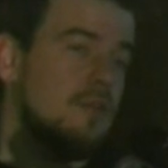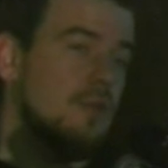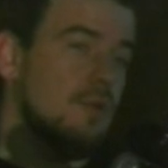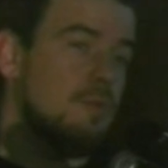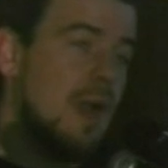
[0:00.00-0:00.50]

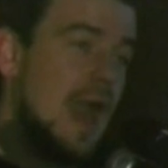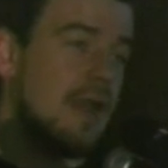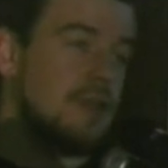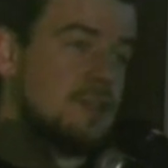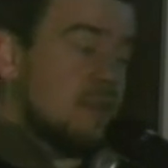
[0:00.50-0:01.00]
to
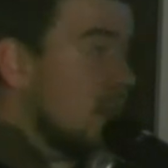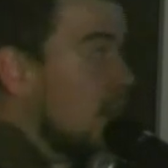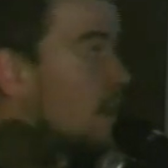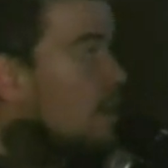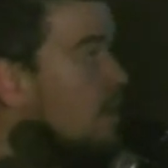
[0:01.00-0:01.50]
package the
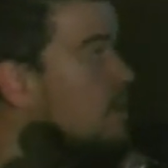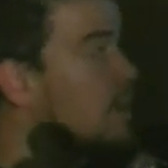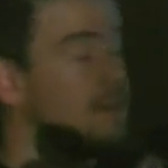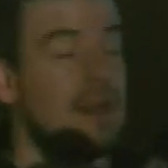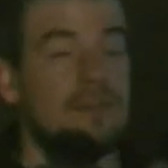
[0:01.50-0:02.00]
data and then
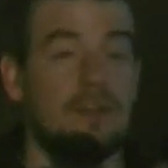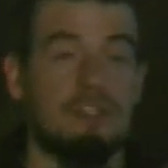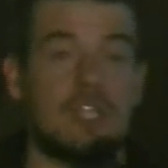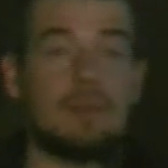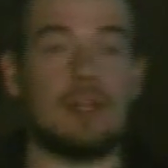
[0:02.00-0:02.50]
send it out to
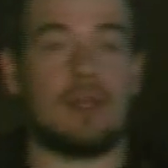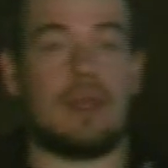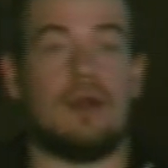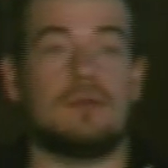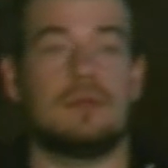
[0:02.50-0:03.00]
your Gmail
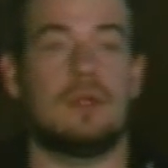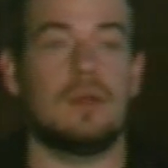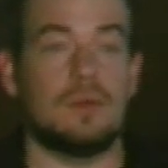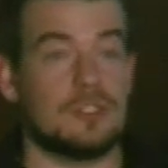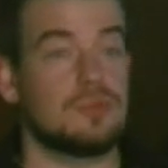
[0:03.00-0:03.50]
account
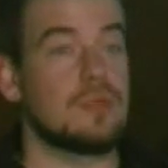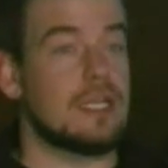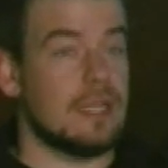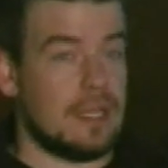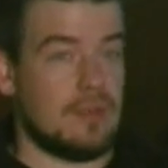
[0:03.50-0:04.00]
which is really